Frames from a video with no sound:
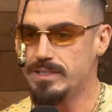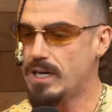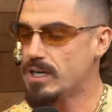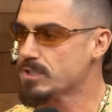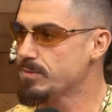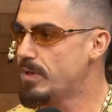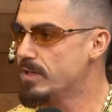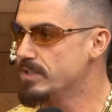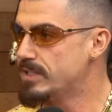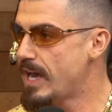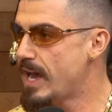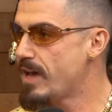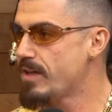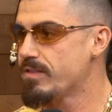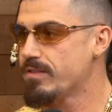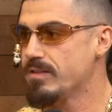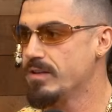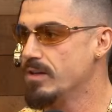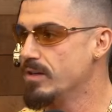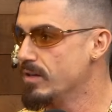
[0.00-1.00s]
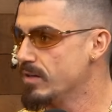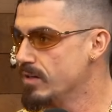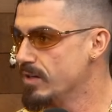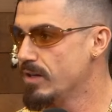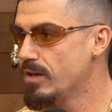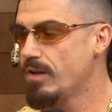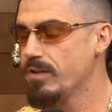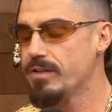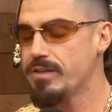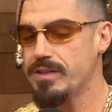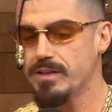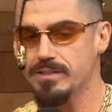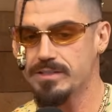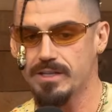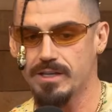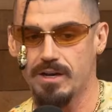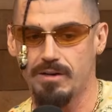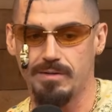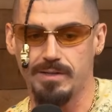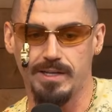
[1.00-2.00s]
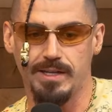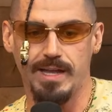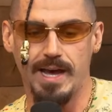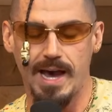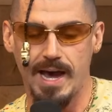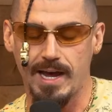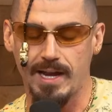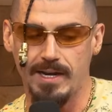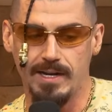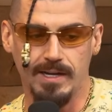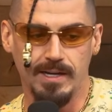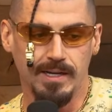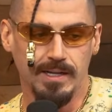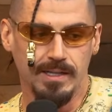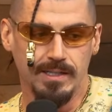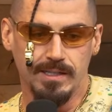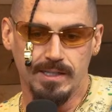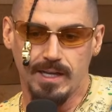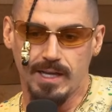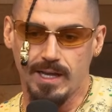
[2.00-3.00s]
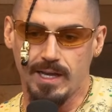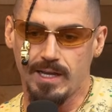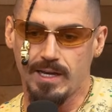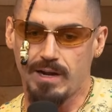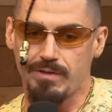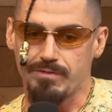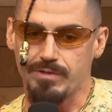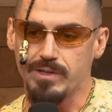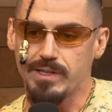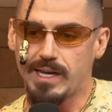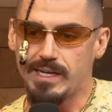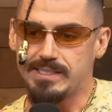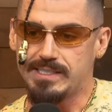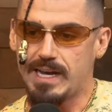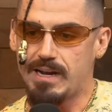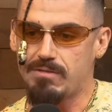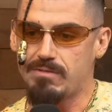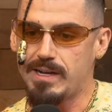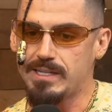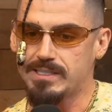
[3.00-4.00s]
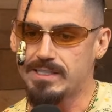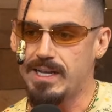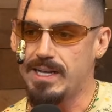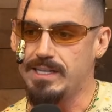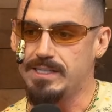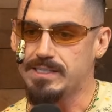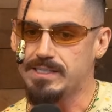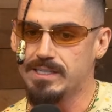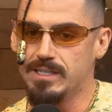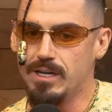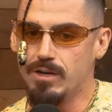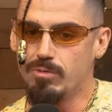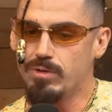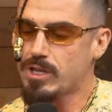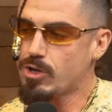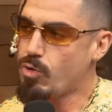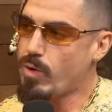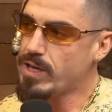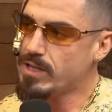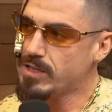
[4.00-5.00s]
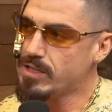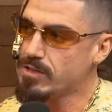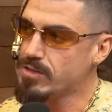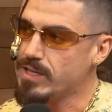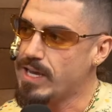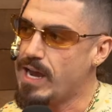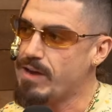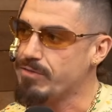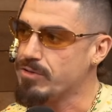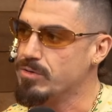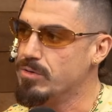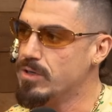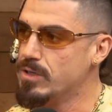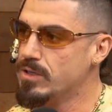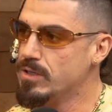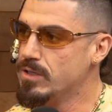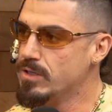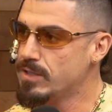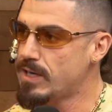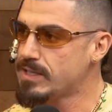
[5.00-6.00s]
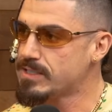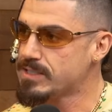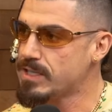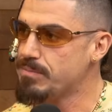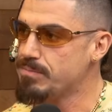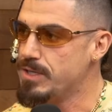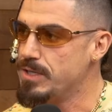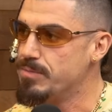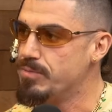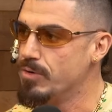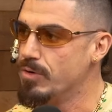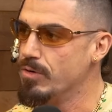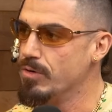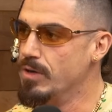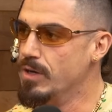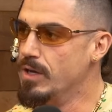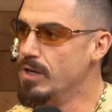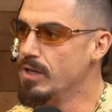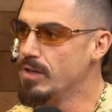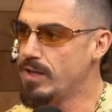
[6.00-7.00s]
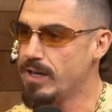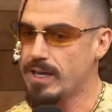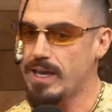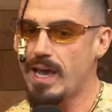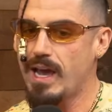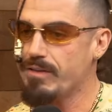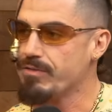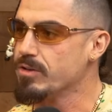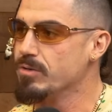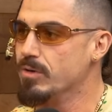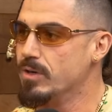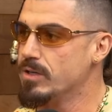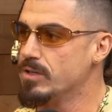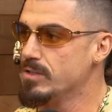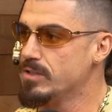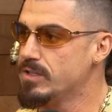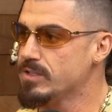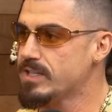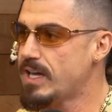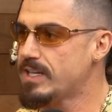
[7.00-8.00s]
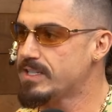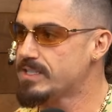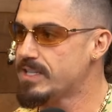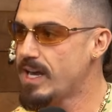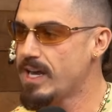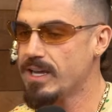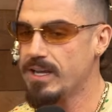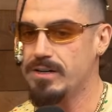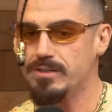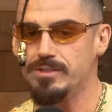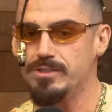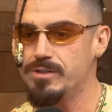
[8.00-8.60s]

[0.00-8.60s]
talked about death and all the things that go into that. And I've realized that resonates with quite literally everyone, not some people, like everyone. There's that saying,